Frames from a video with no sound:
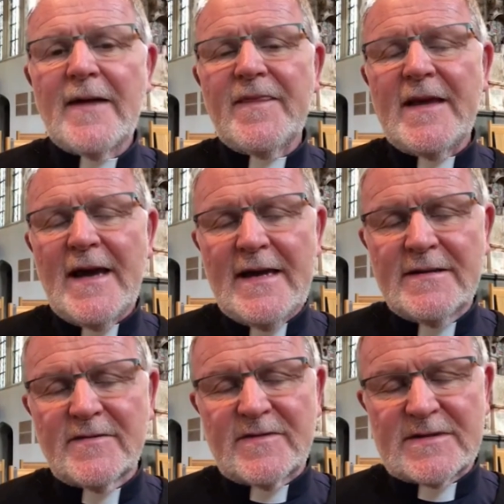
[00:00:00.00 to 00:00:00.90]
At the
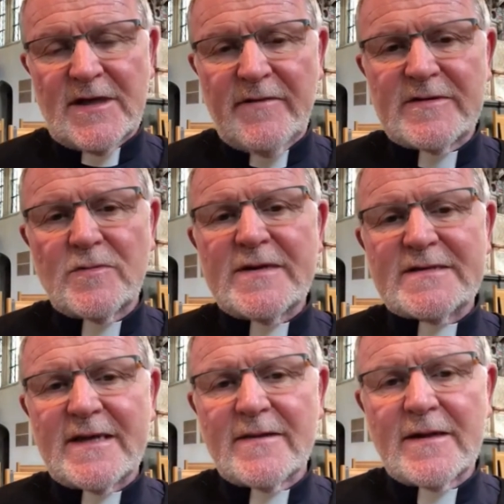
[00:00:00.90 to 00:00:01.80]
end of the service, we
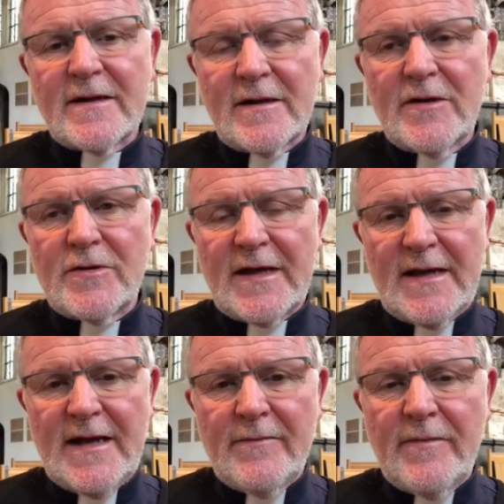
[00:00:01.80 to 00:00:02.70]
sing the
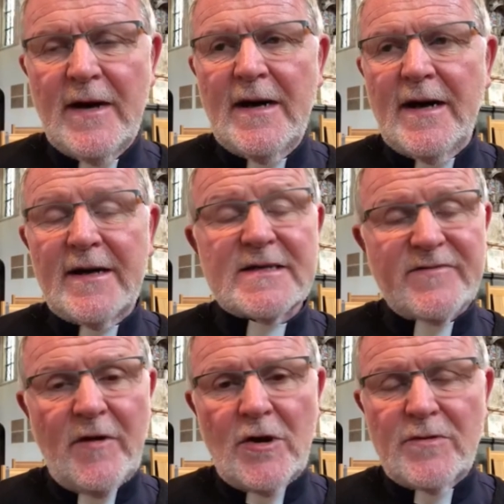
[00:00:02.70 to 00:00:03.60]
concluding hymn, and it's
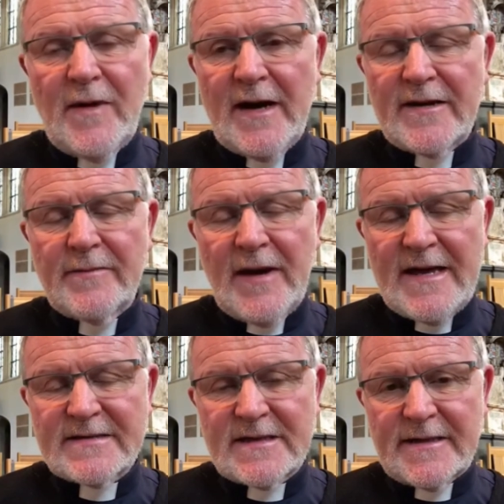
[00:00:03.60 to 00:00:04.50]
followed by the
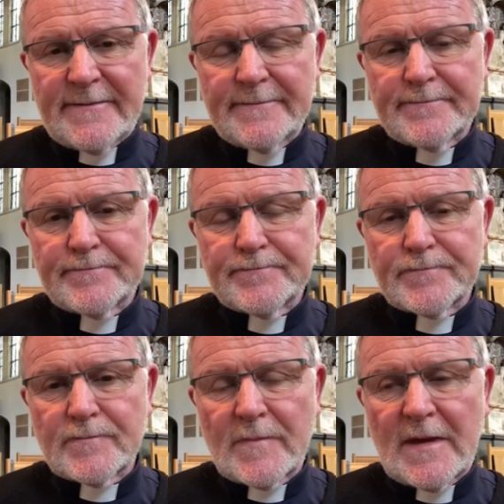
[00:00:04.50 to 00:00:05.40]
blessing.
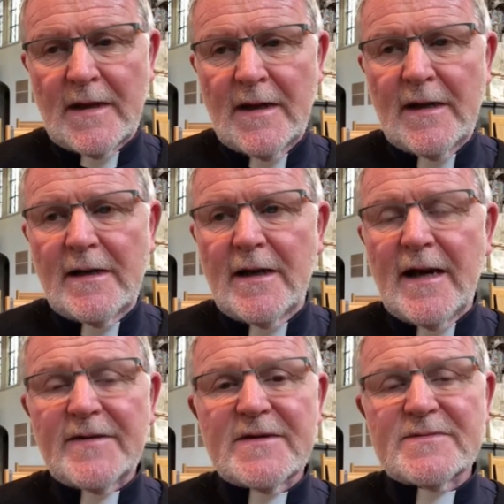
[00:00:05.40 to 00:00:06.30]

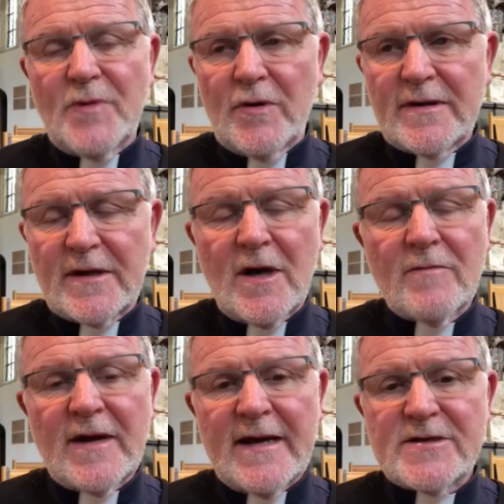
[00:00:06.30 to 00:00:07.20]
At this point, the
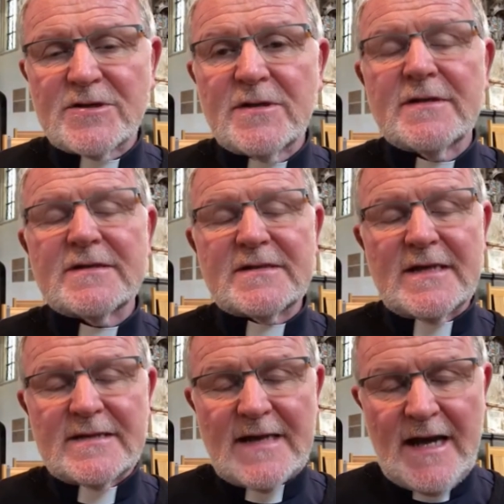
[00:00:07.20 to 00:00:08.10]
congregation
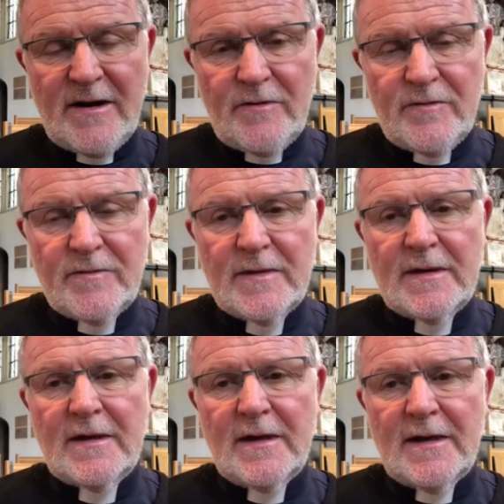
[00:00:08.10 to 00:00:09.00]
sit down,
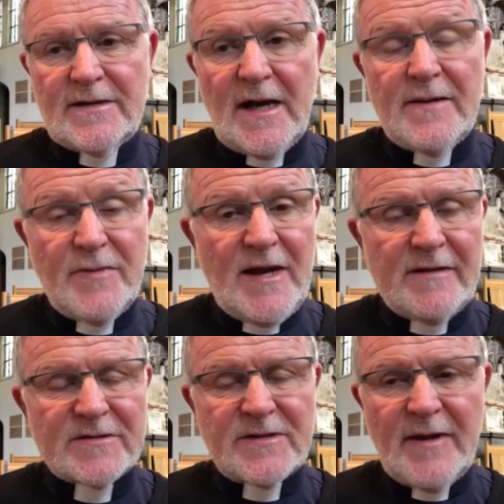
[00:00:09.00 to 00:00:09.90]
and I
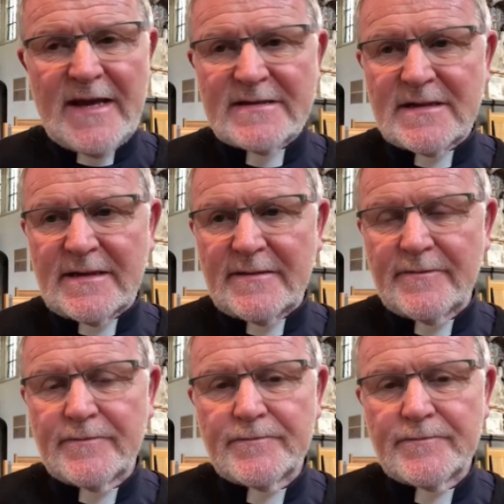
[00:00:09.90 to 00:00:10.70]
pronounce the blessing.